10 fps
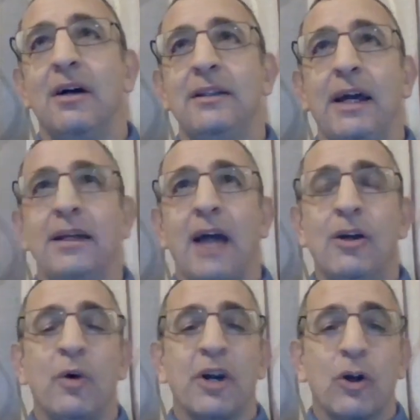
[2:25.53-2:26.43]
I, I,
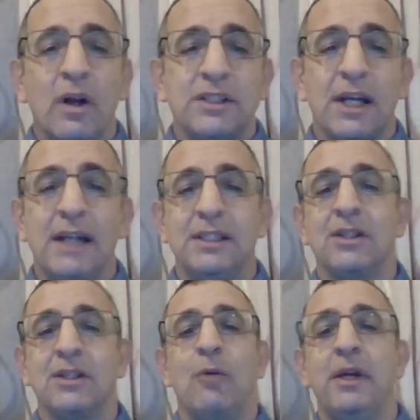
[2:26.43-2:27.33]
don't want to criticize
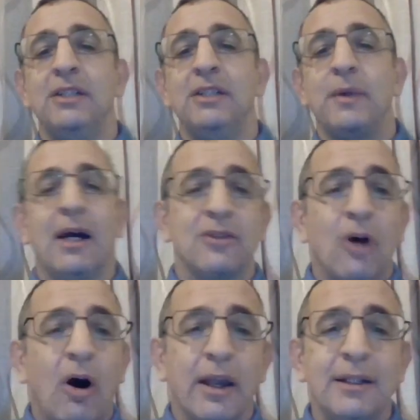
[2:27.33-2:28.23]
these companies without
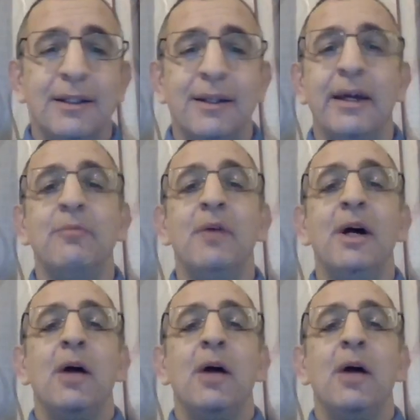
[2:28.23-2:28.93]
talking to them.